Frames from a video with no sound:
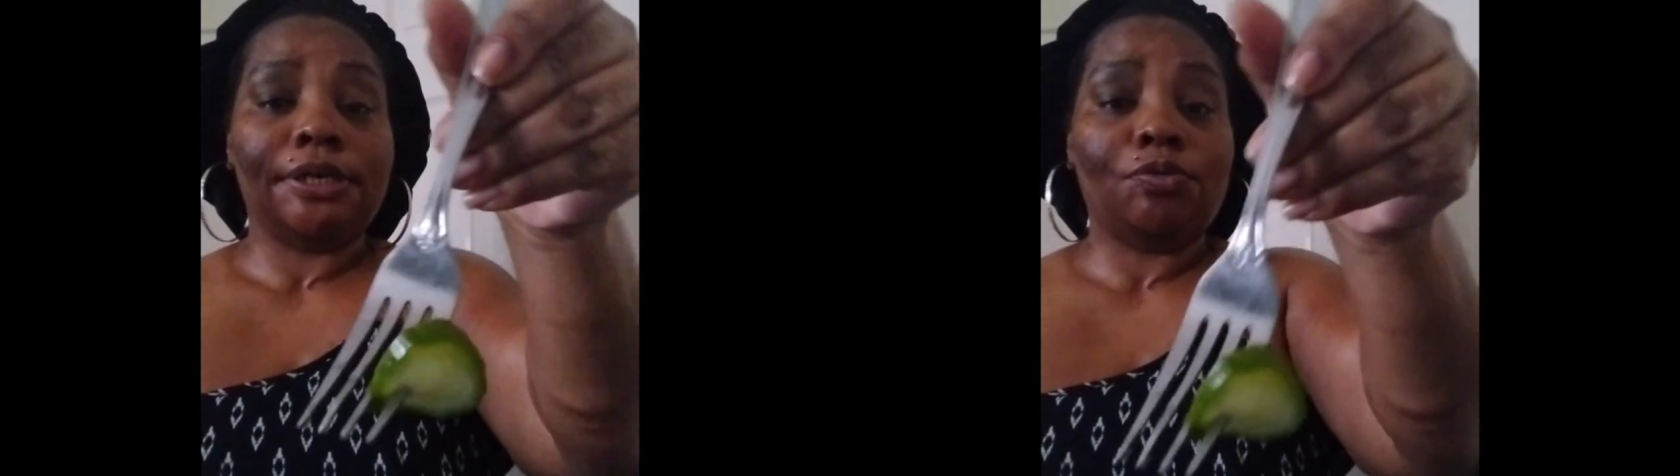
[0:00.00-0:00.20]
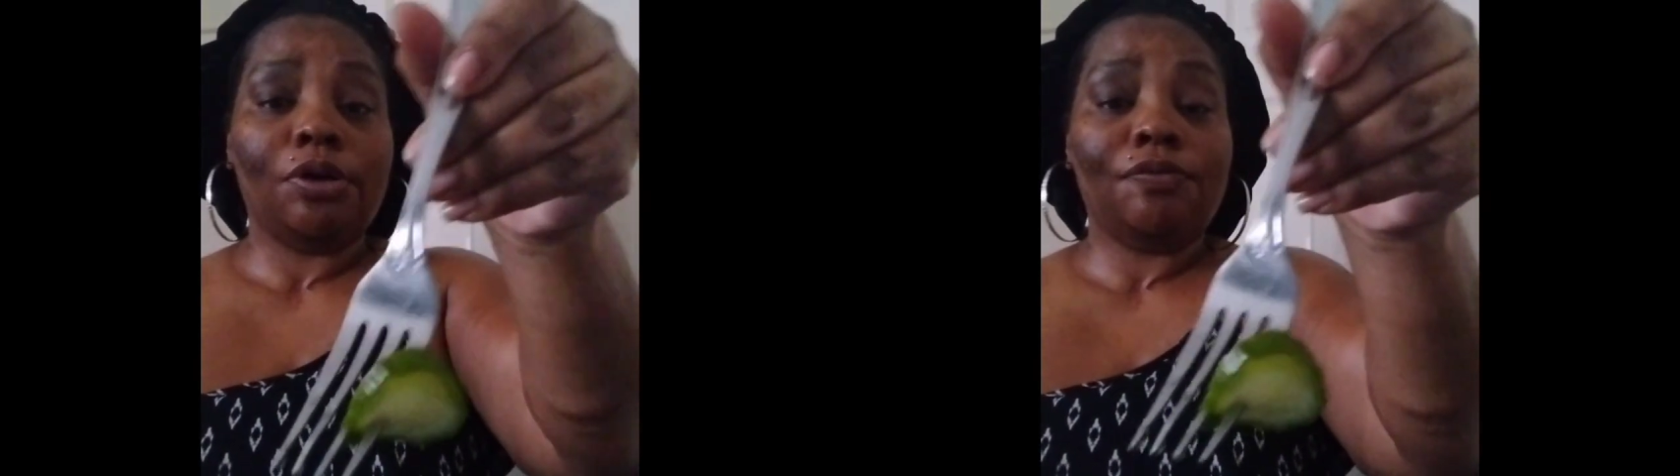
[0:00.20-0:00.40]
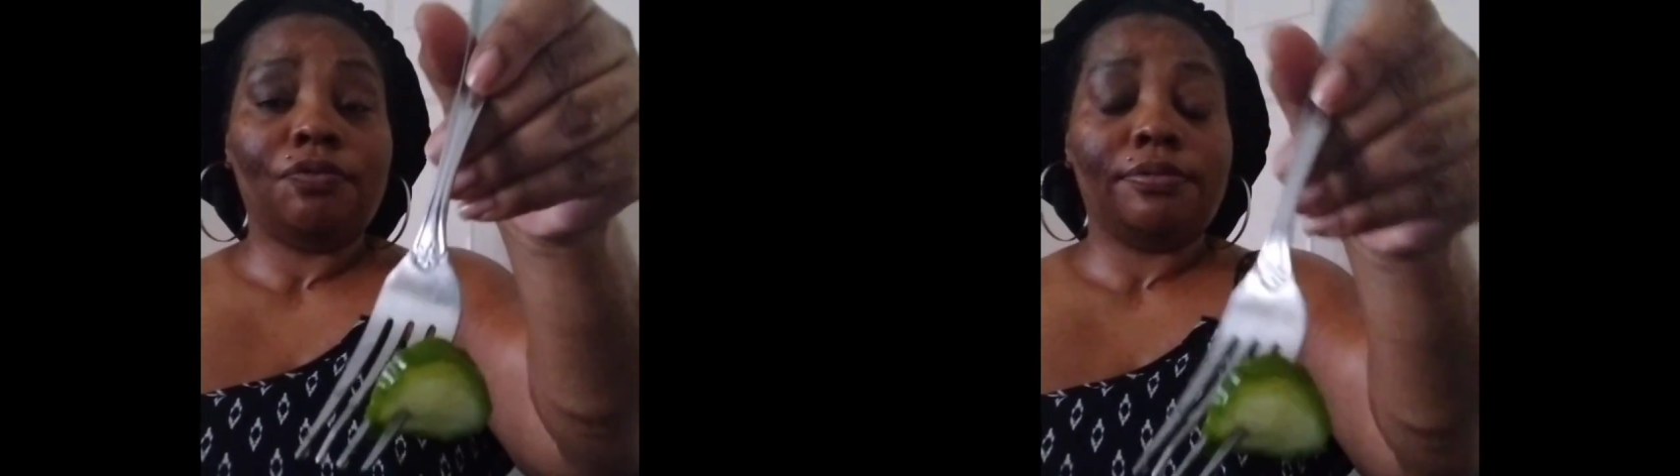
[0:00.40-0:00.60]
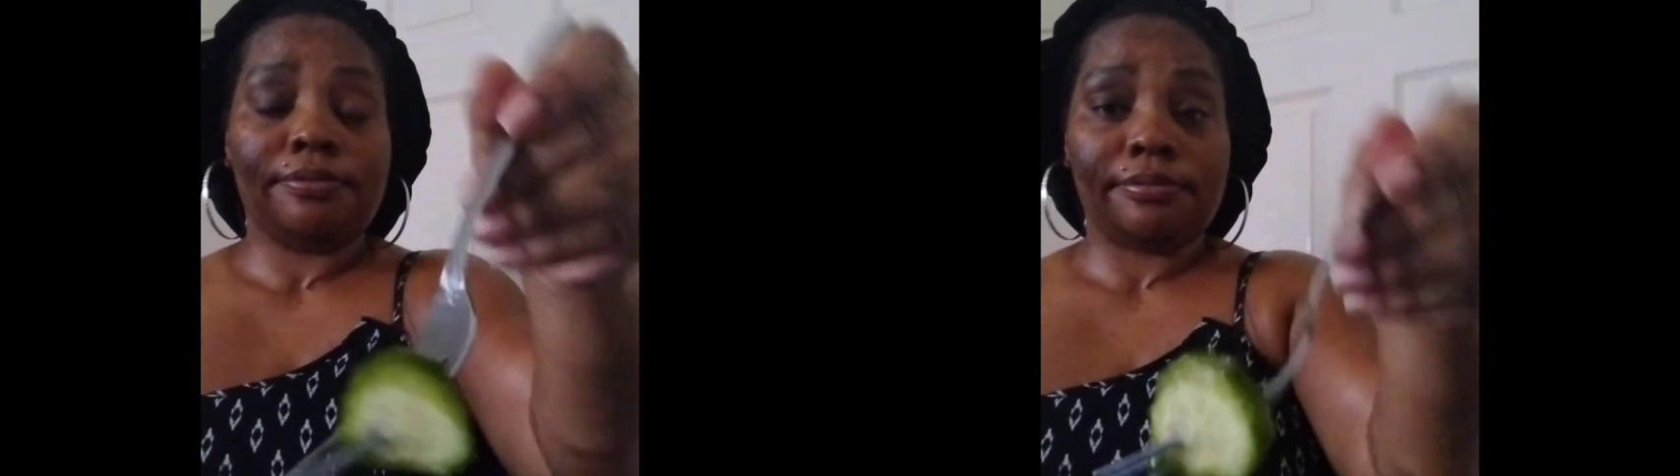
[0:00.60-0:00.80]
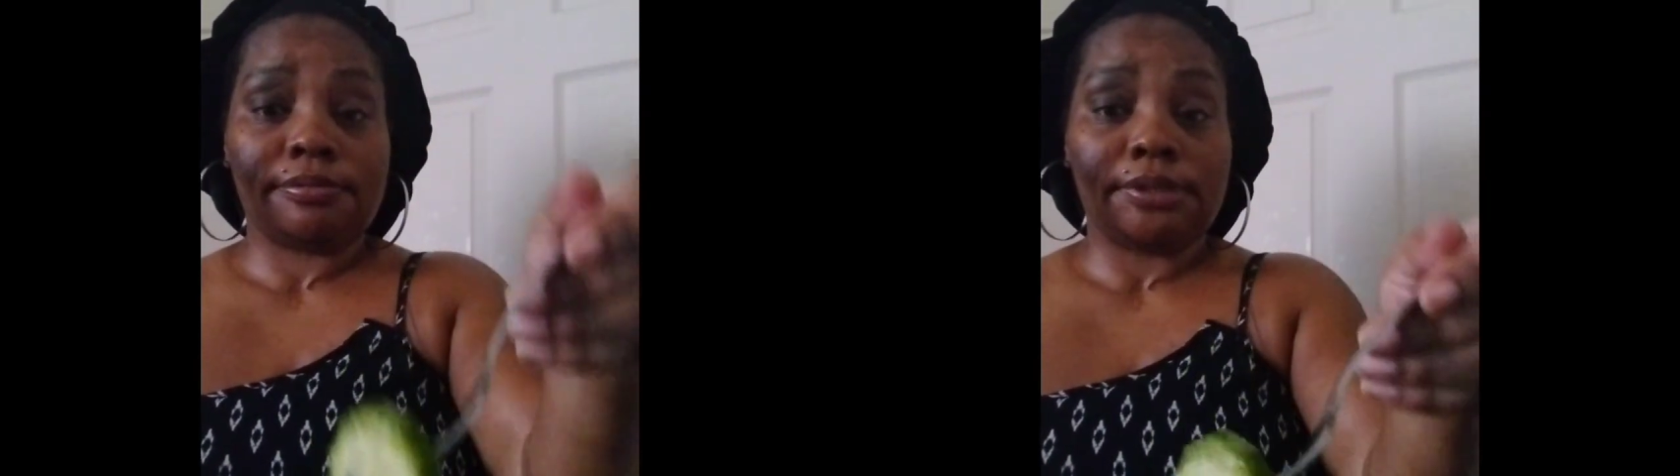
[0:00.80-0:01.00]
for
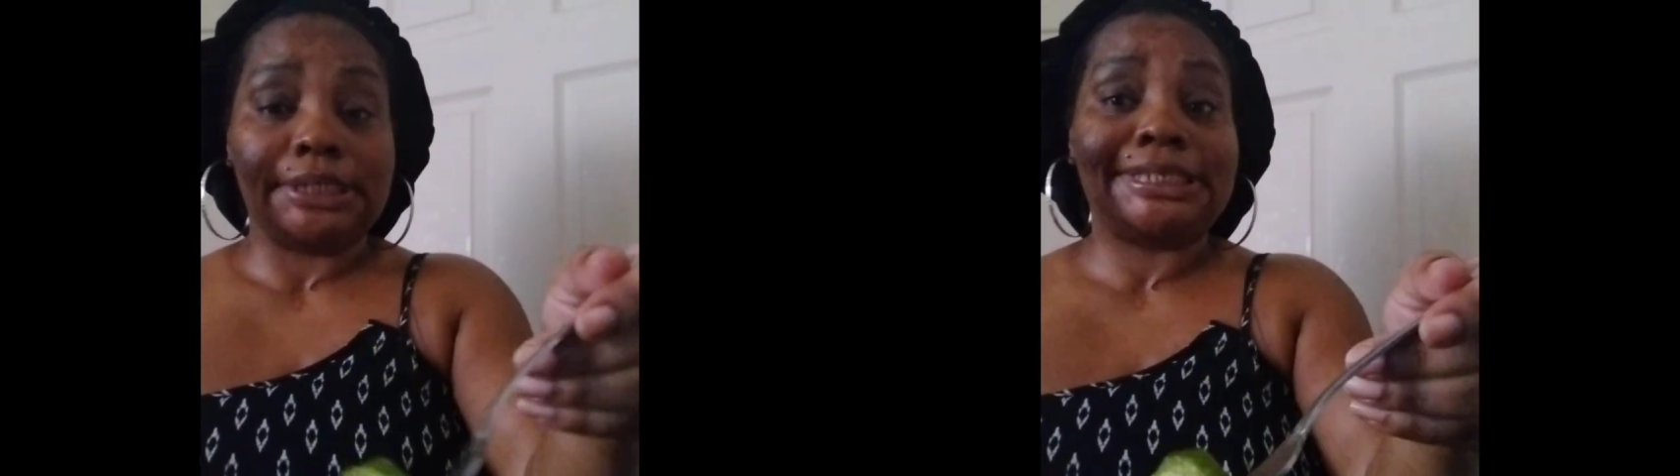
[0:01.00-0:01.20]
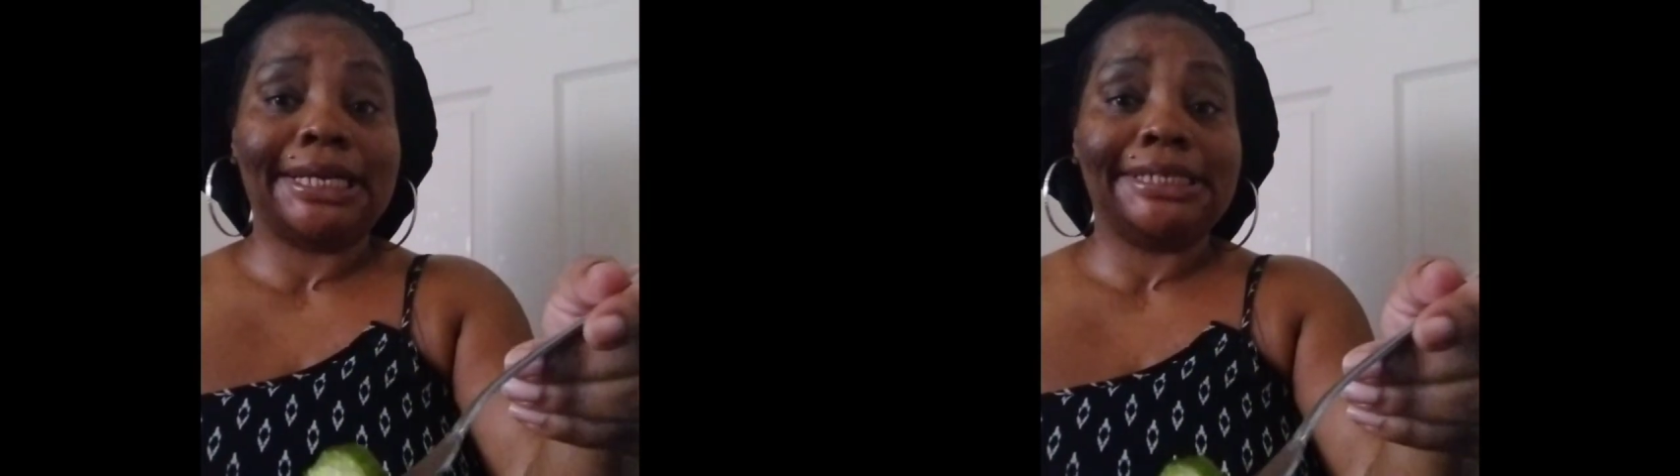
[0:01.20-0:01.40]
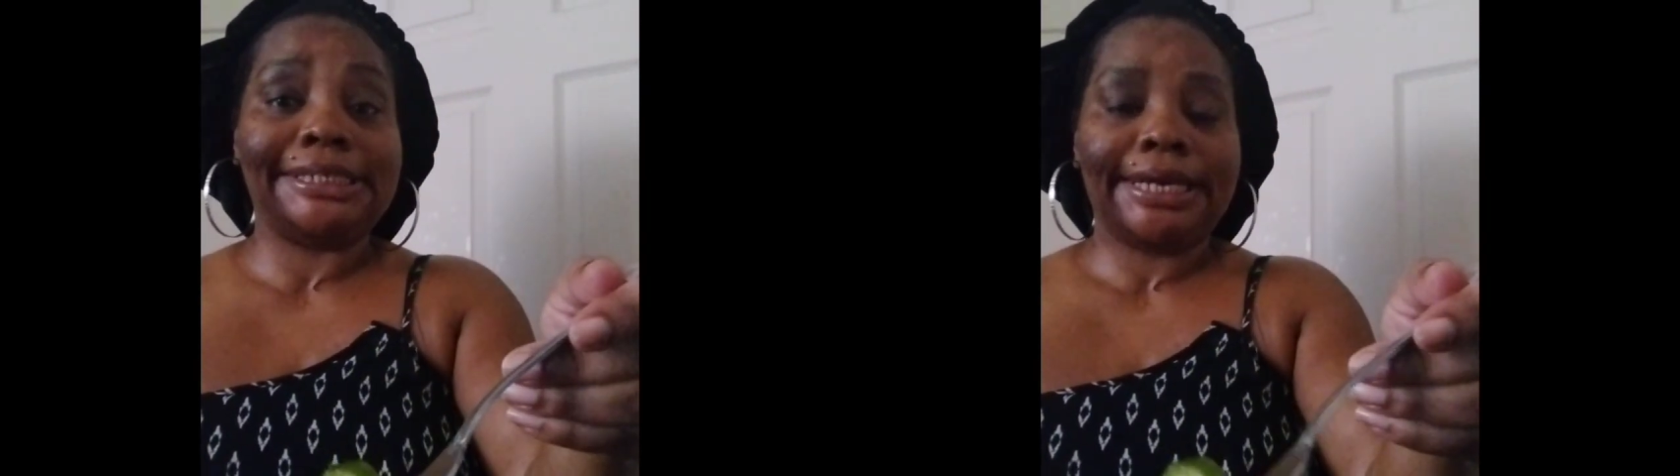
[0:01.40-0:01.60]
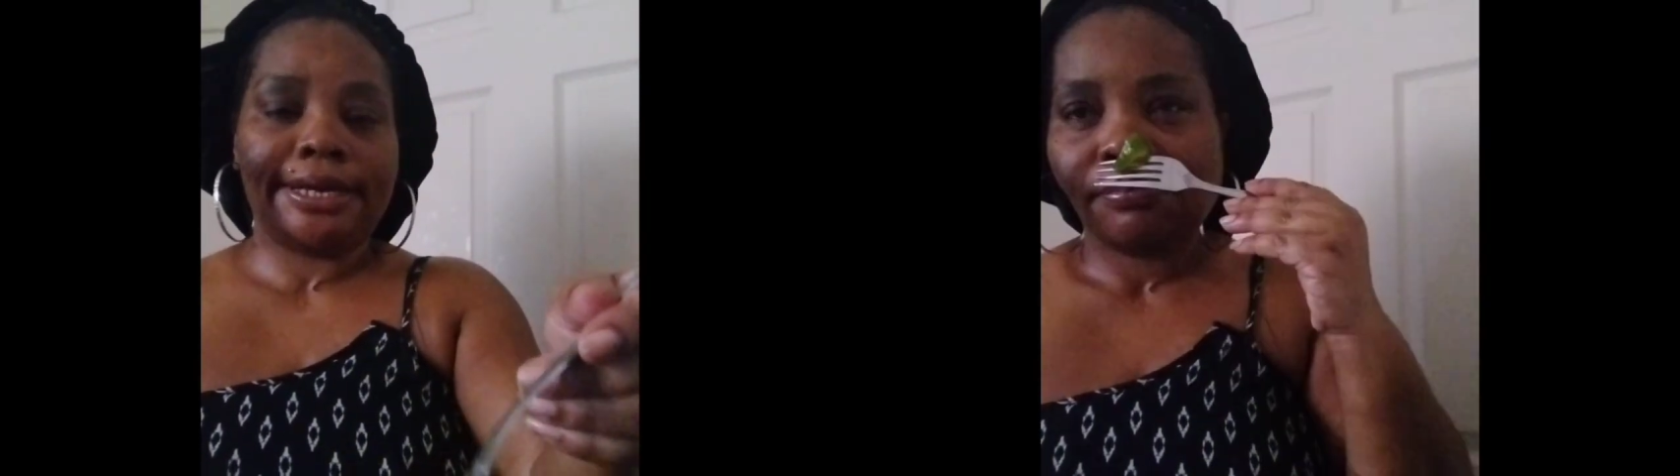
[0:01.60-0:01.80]
it to stay intact.